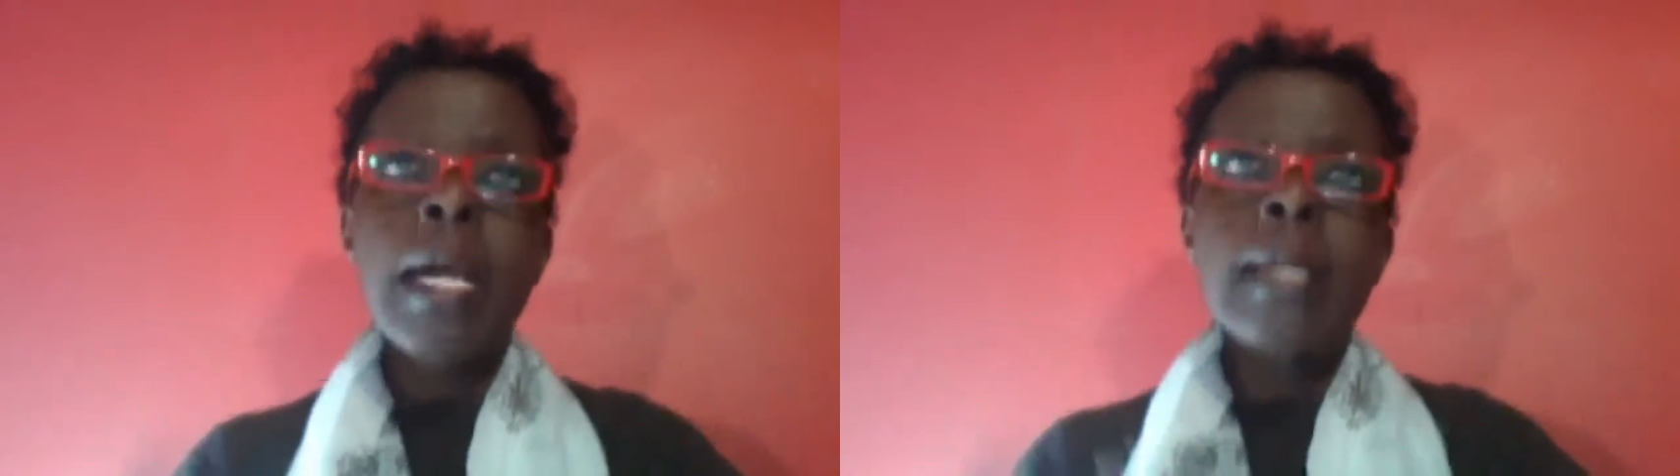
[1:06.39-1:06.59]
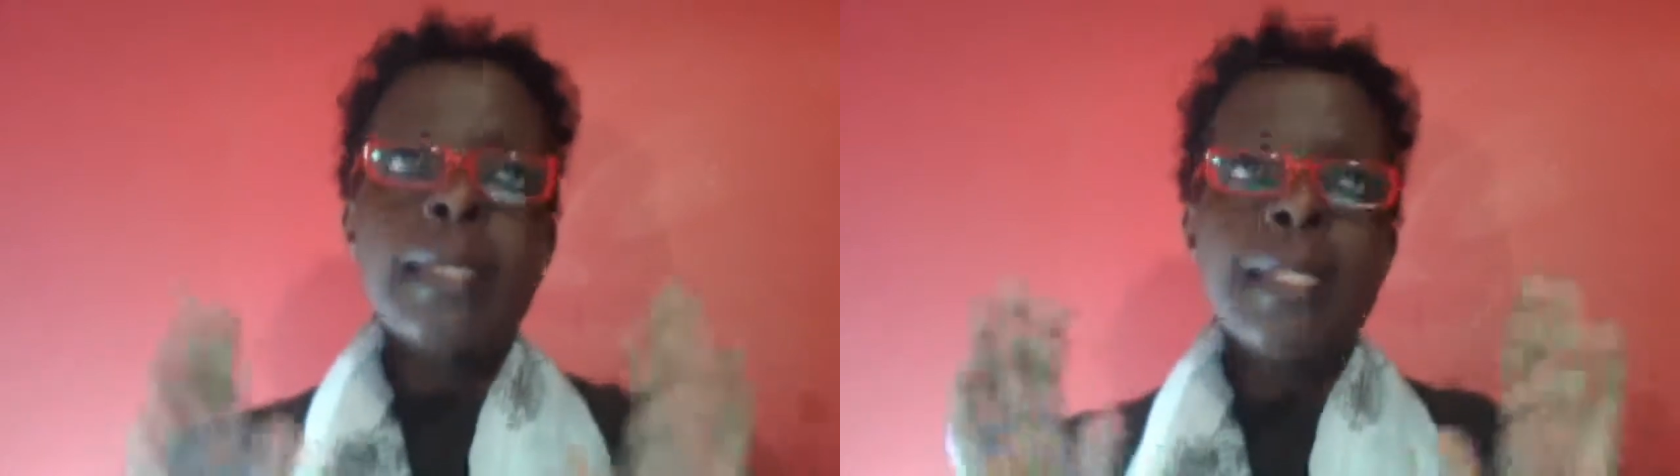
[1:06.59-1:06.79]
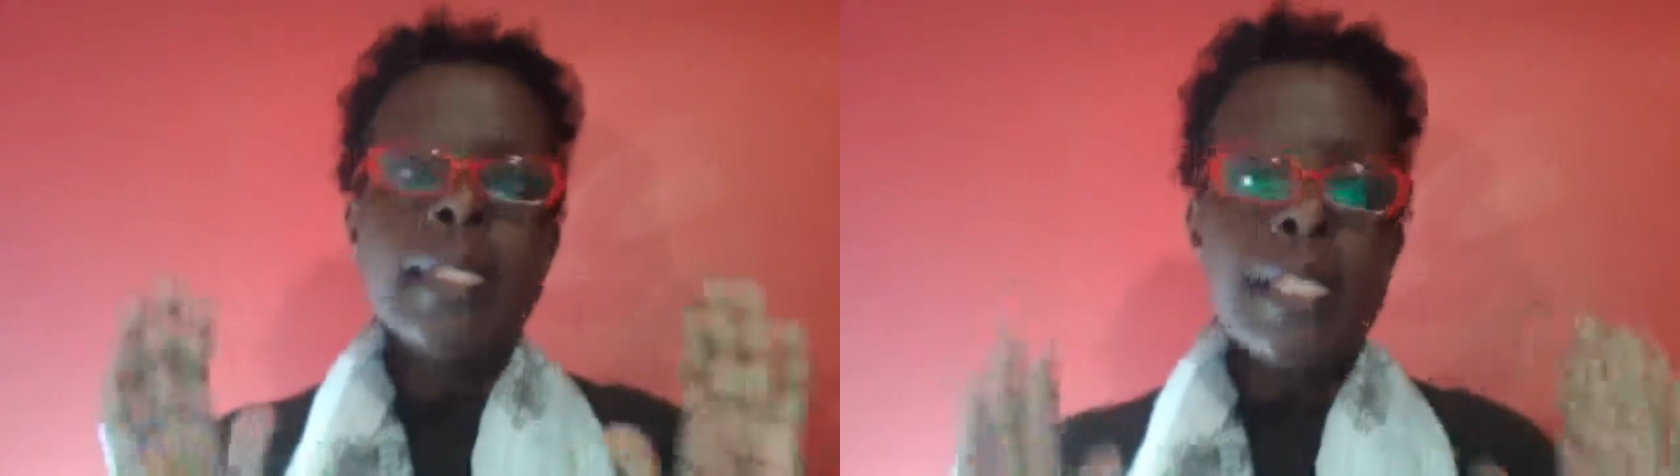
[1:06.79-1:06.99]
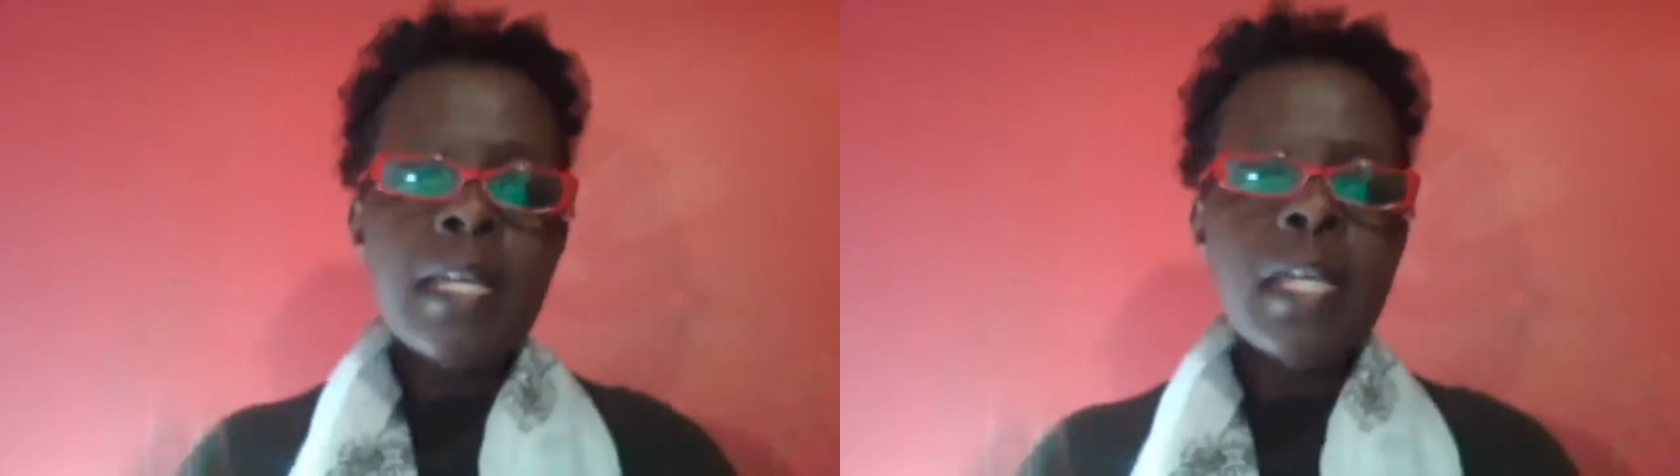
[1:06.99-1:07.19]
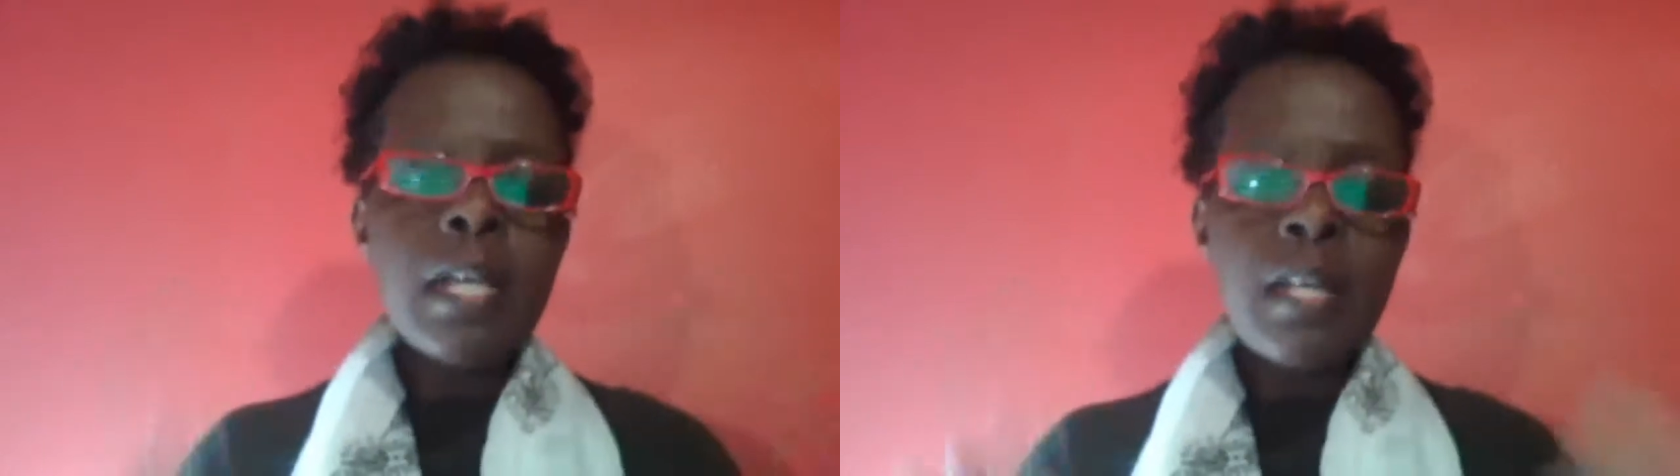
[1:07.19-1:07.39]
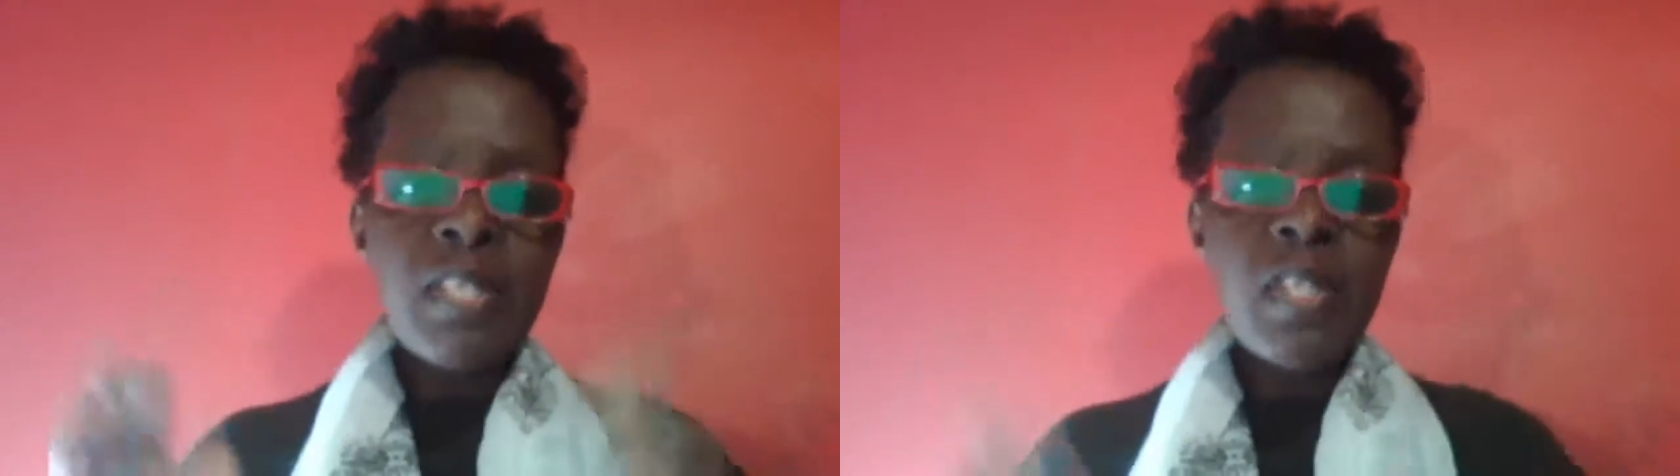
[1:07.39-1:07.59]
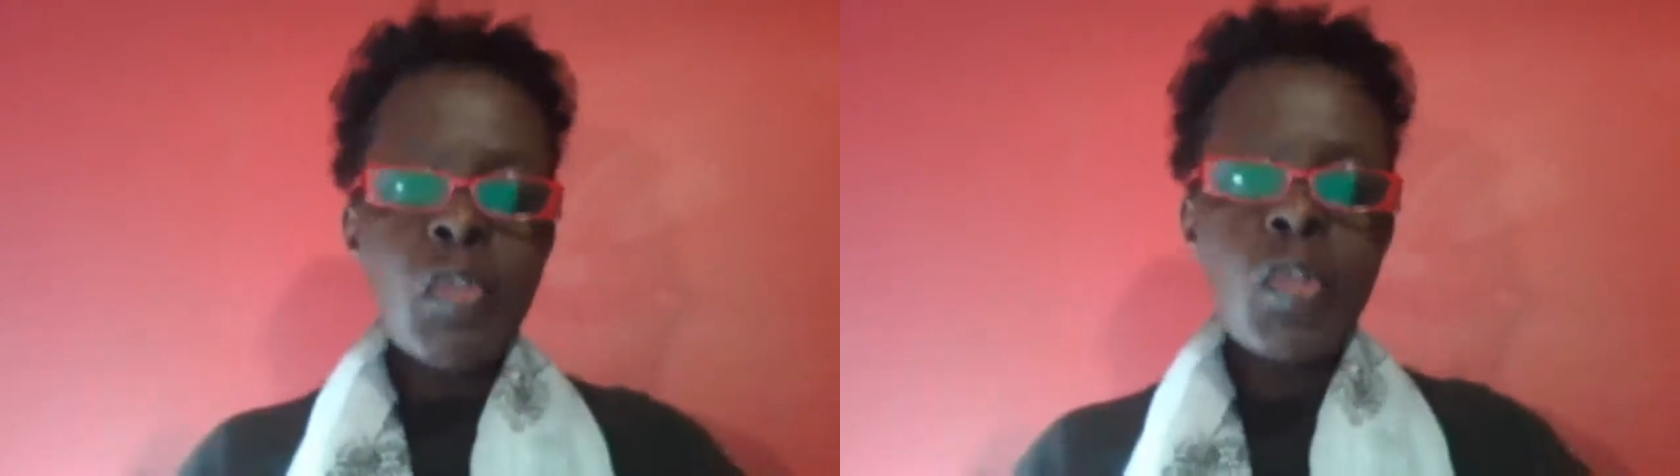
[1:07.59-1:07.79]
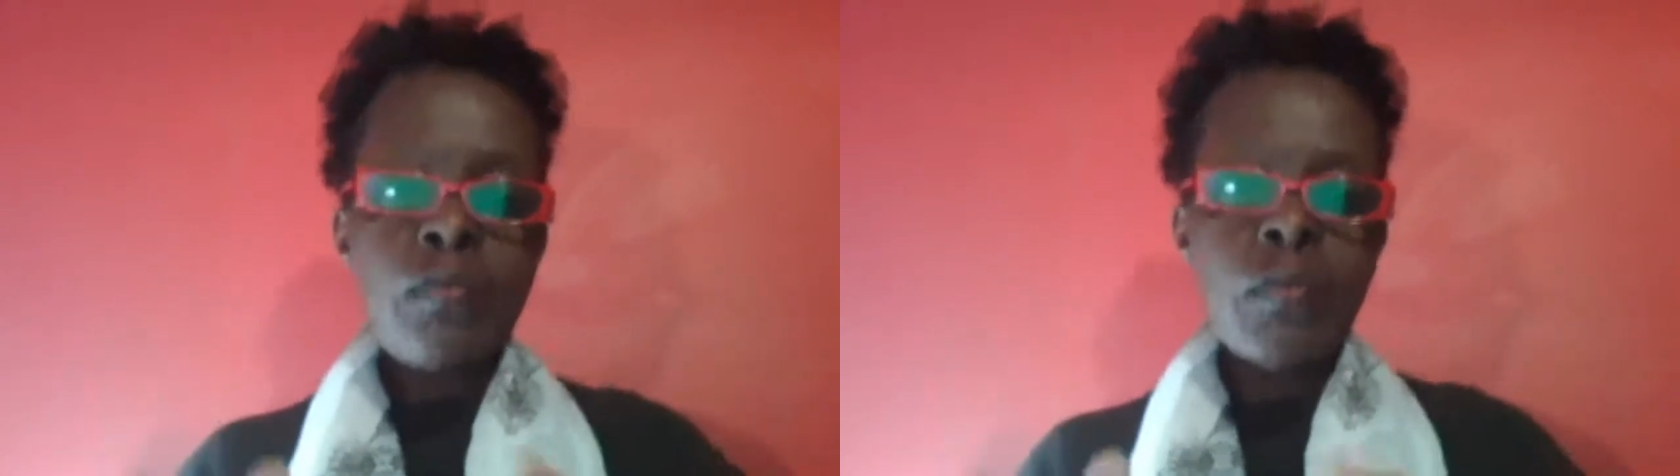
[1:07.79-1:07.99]
Seeking and
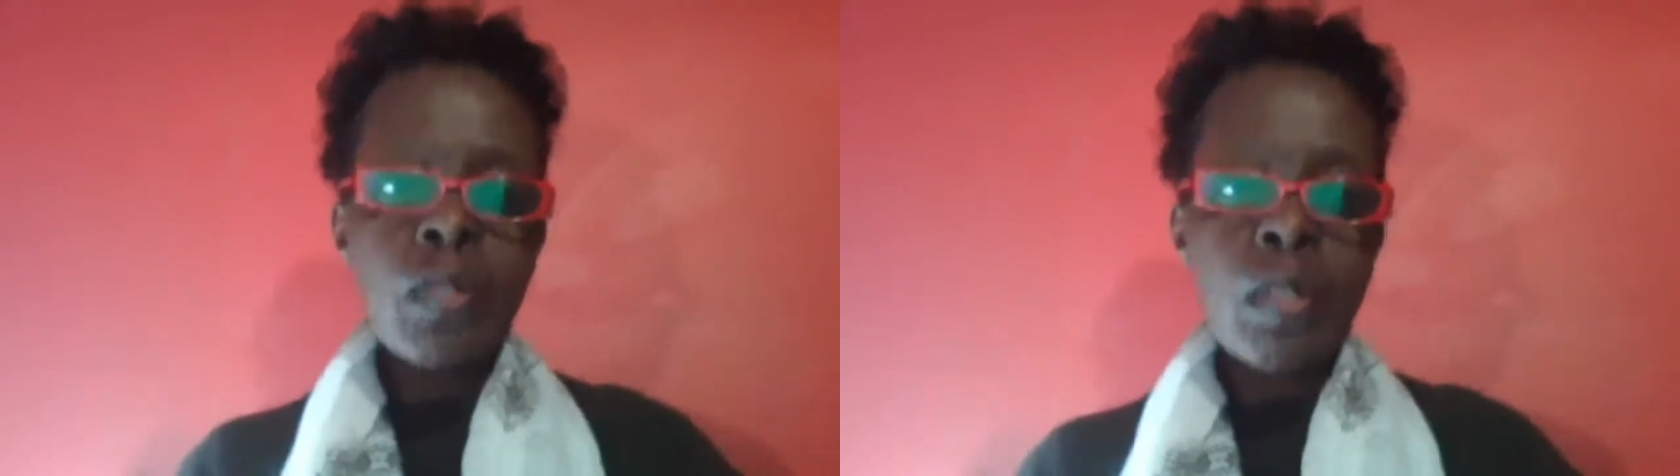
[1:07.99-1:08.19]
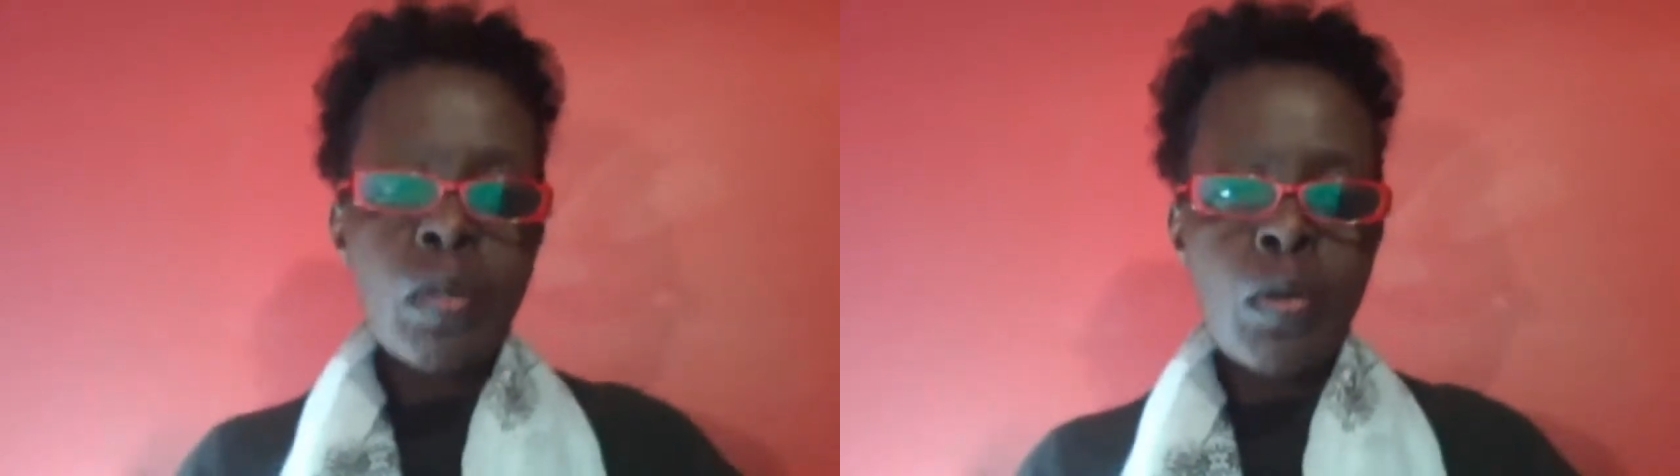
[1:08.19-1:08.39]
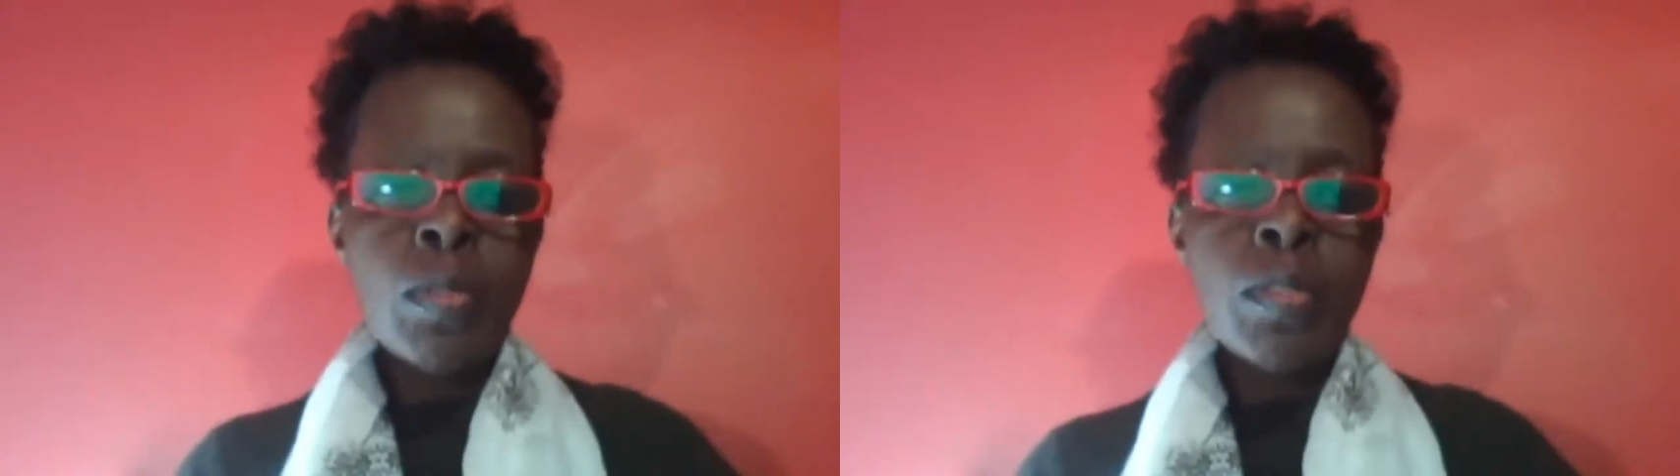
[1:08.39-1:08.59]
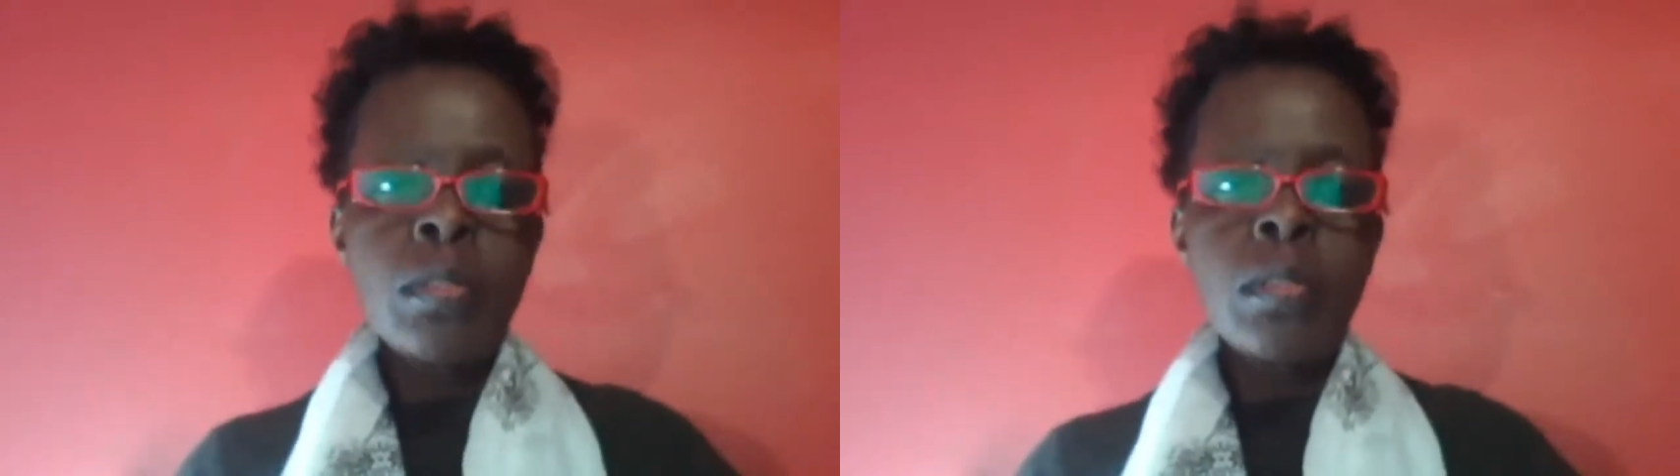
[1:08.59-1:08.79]
searching for the Lord